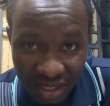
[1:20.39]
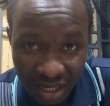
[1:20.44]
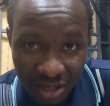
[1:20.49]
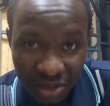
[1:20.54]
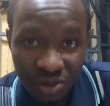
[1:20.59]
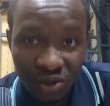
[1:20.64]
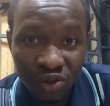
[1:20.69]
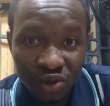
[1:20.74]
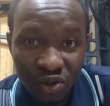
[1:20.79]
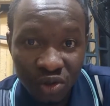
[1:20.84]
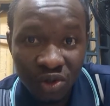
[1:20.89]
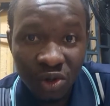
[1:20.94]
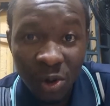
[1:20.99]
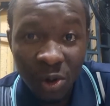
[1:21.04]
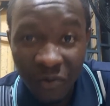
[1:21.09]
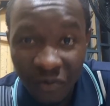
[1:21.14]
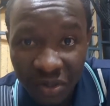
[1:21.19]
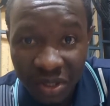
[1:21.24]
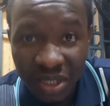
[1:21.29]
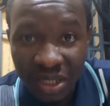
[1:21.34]
Yes, you should
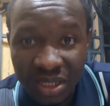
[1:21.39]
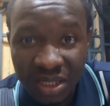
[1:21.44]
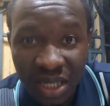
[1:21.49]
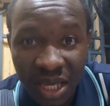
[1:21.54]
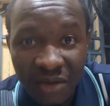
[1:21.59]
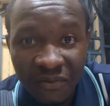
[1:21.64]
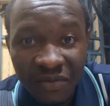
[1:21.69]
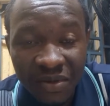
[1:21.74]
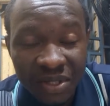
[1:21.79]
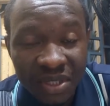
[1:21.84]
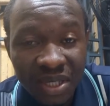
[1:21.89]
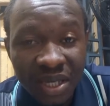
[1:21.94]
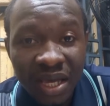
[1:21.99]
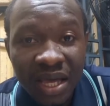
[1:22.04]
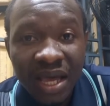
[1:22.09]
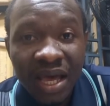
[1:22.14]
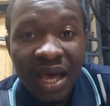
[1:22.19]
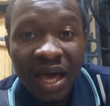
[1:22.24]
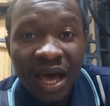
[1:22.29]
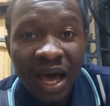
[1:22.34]
go for this service,
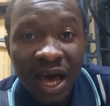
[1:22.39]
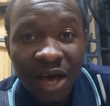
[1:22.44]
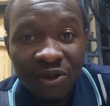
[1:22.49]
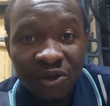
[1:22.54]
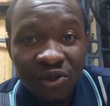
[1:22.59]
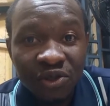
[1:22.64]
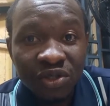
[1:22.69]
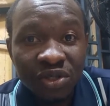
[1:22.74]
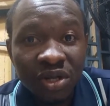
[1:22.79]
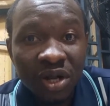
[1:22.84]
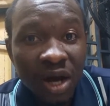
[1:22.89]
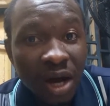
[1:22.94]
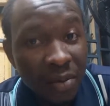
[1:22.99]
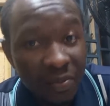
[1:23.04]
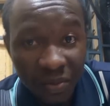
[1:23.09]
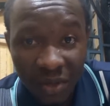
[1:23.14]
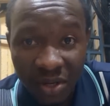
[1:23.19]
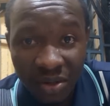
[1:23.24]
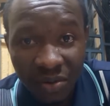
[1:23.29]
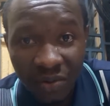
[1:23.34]
and you should
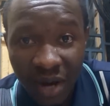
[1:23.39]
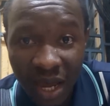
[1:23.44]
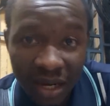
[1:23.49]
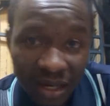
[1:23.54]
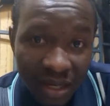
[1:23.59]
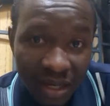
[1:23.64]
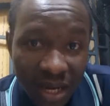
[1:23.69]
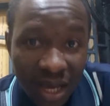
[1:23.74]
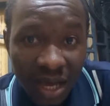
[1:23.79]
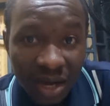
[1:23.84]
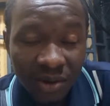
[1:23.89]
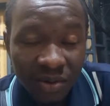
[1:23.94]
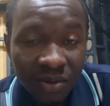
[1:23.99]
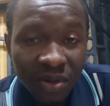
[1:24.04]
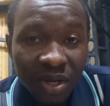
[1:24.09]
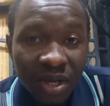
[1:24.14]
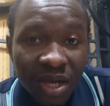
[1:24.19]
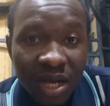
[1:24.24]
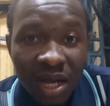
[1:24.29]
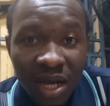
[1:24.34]
hop in right now
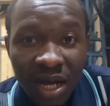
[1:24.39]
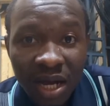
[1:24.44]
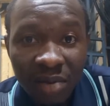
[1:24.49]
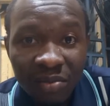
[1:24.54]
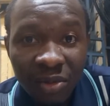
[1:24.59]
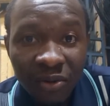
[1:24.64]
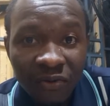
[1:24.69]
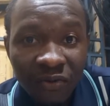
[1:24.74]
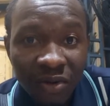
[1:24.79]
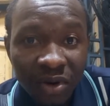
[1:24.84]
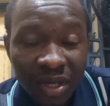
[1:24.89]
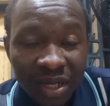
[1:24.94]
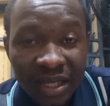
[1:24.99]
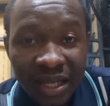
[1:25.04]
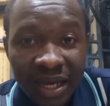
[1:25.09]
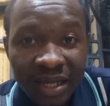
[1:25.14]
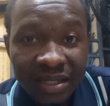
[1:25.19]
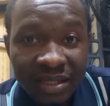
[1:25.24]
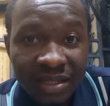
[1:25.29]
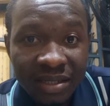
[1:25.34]
before it
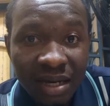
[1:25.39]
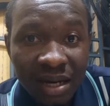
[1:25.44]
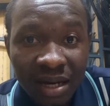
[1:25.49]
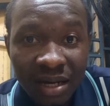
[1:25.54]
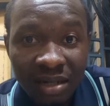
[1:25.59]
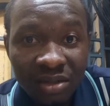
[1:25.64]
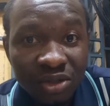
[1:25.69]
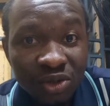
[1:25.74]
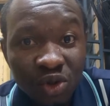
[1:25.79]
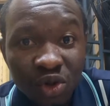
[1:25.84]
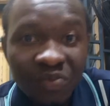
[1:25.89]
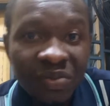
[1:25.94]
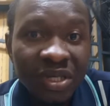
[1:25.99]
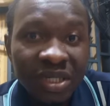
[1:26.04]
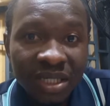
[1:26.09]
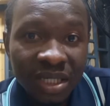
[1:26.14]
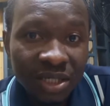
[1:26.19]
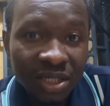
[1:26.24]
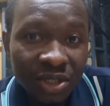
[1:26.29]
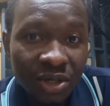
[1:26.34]
gets too
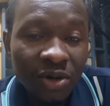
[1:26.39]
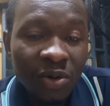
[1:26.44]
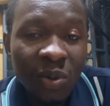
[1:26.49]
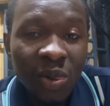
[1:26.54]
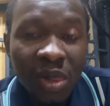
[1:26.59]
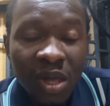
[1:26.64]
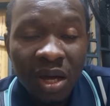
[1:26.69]
busy. So